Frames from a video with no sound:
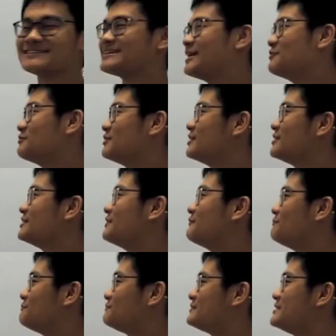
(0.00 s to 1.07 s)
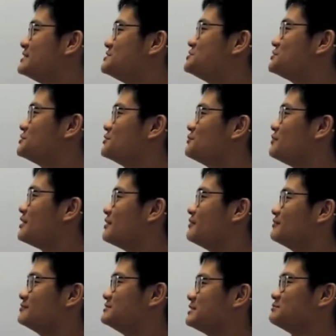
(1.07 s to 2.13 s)
I'm gonna teach you
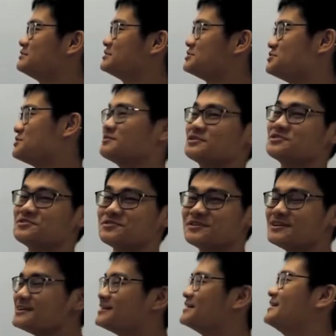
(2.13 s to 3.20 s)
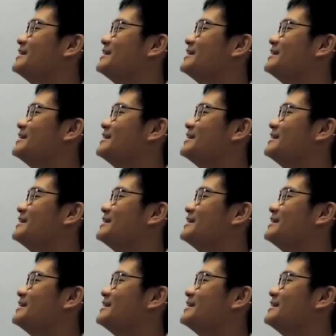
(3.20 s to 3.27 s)
about chapter 3.3,